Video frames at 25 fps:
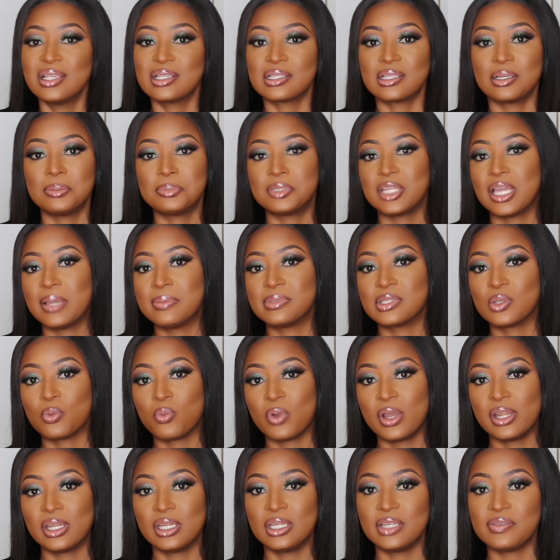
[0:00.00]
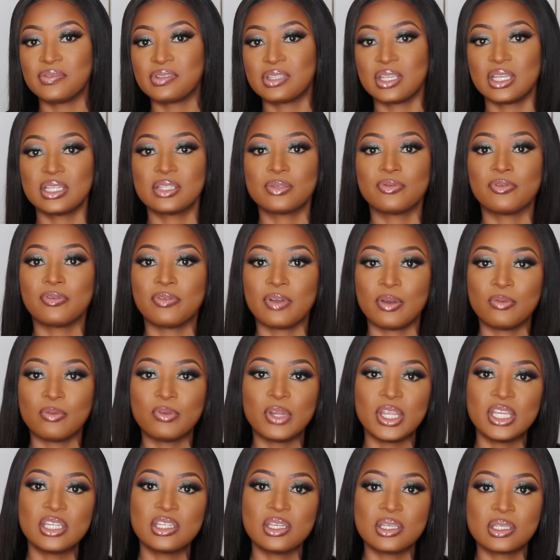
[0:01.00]
Sometimes the one that they've said is for
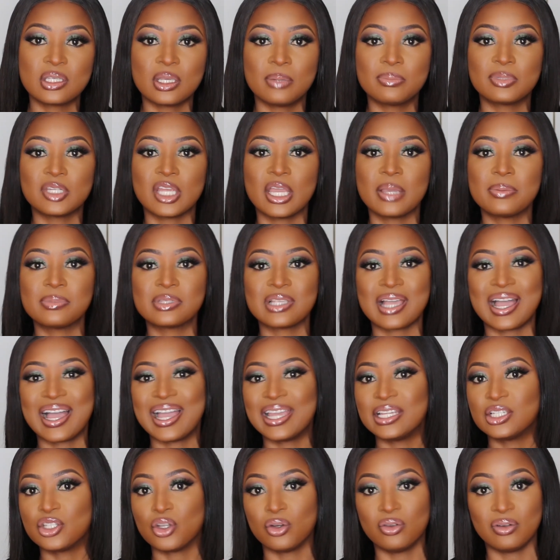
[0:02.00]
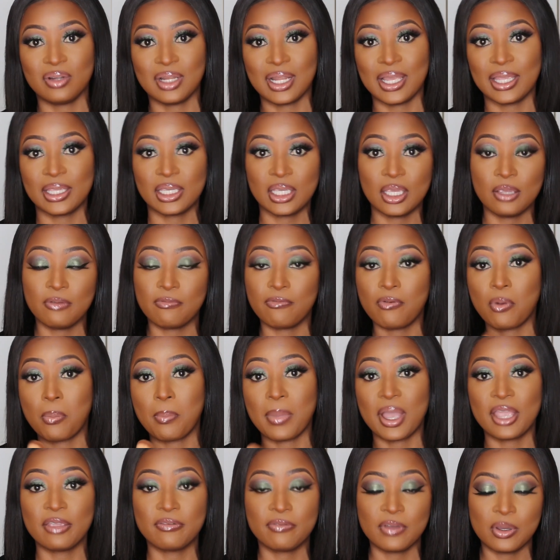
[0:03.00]
foundation, sometimes I don't like it for
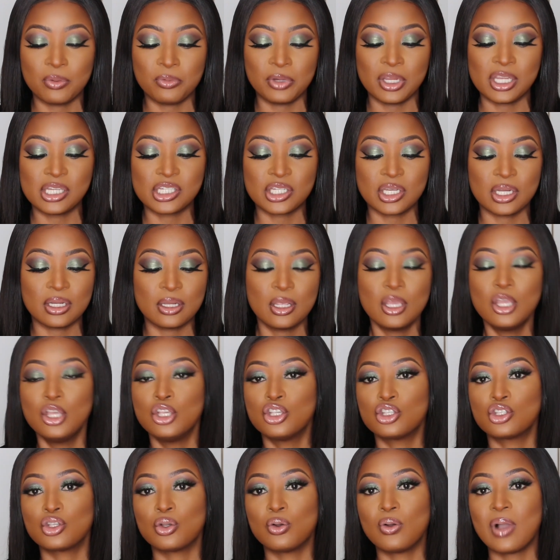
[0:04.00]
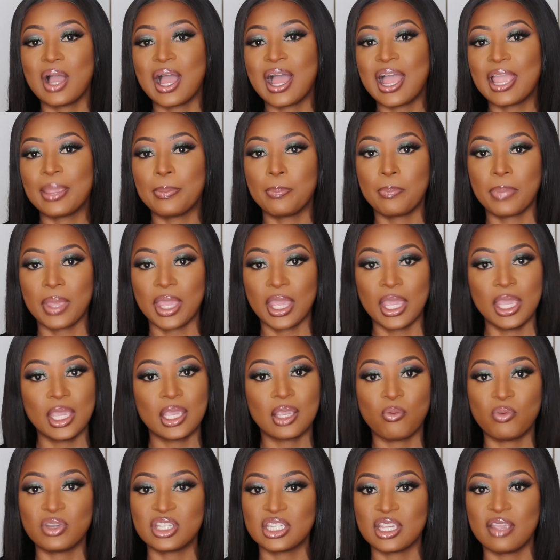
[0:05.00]
my foundation, so I
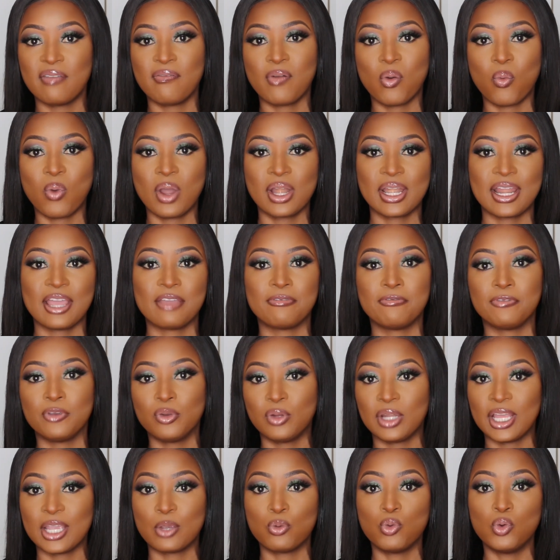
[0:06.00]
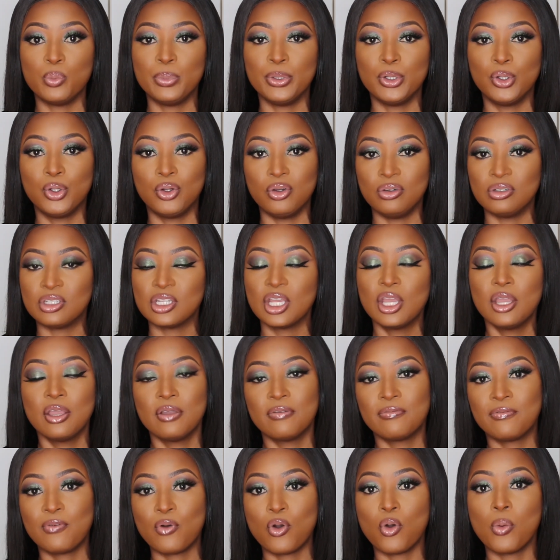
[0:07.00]
pick whichever one I feel like will be good
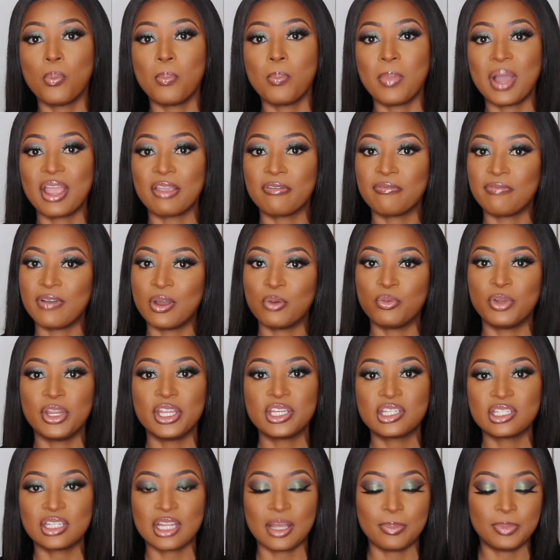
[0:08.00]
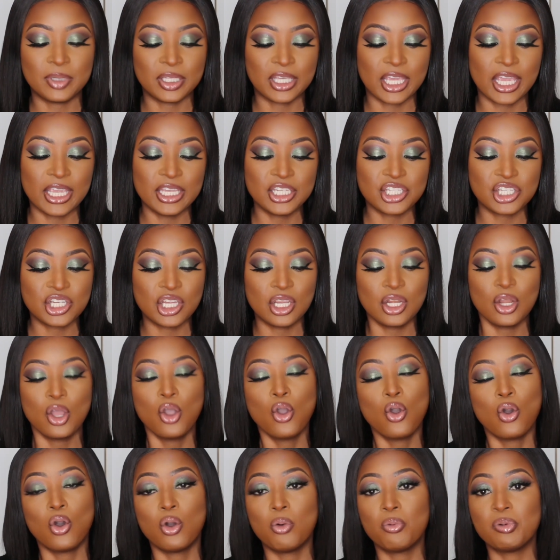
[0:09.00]
for my foundation application,
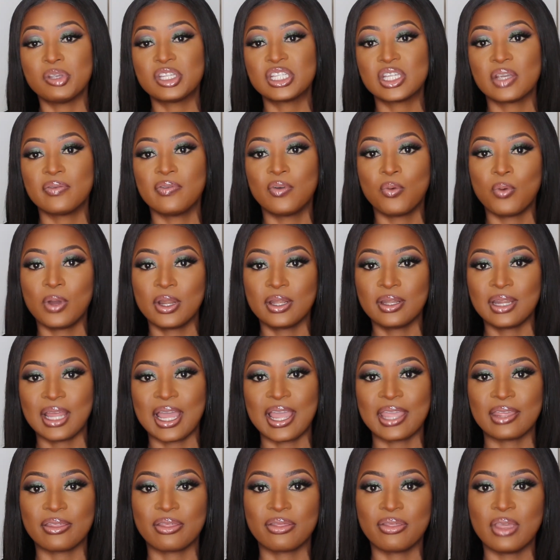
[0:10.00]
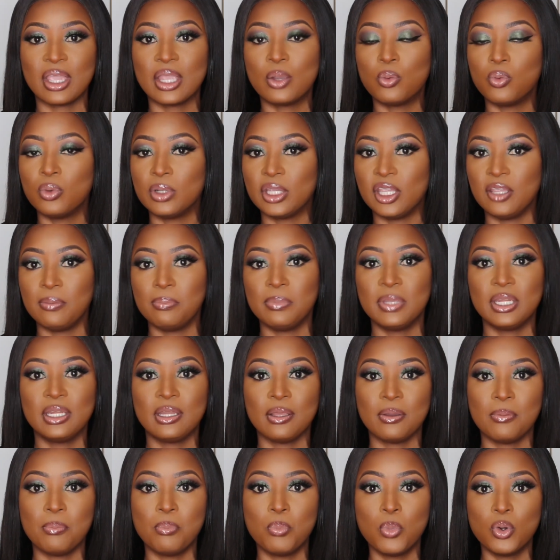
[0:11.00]
or whichever one that I think will give me
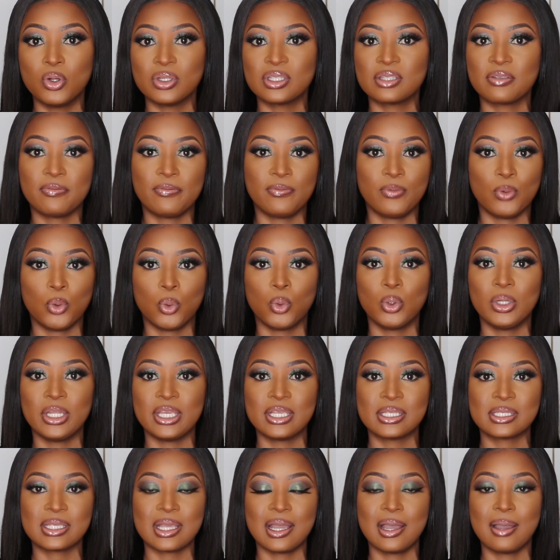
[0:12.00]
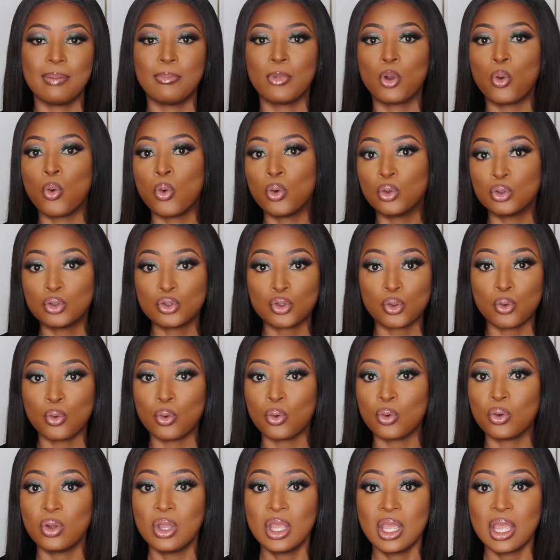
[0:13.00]
the most flawless
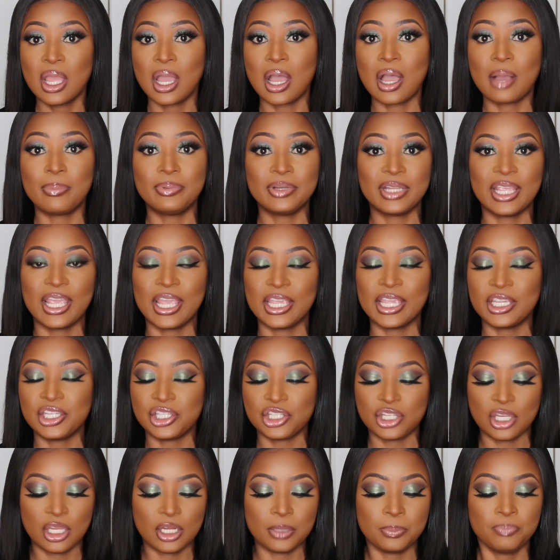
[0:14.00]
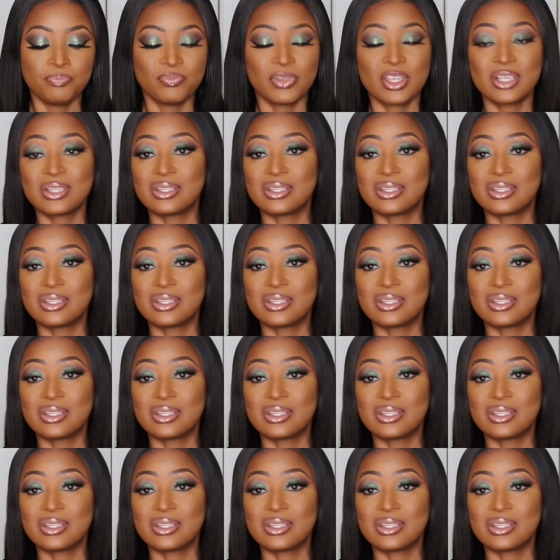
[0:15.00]
contour application.